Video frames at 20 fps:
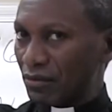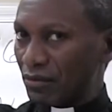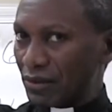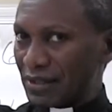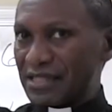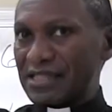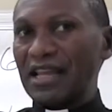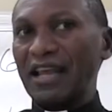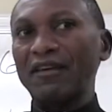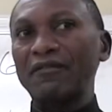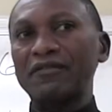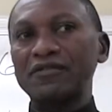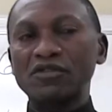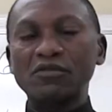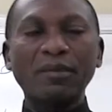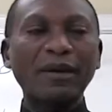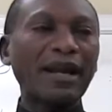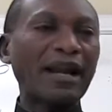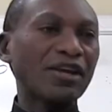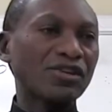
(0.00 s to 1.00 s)
receive
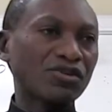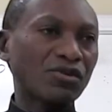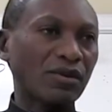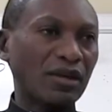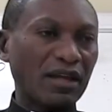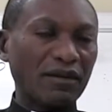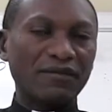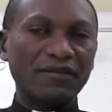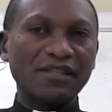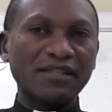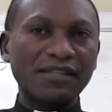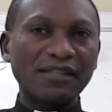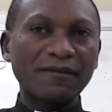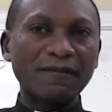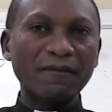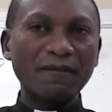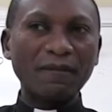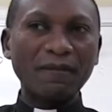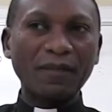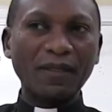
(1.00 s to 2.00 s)
supernatural
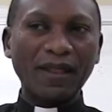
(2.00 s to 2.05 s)
gifts.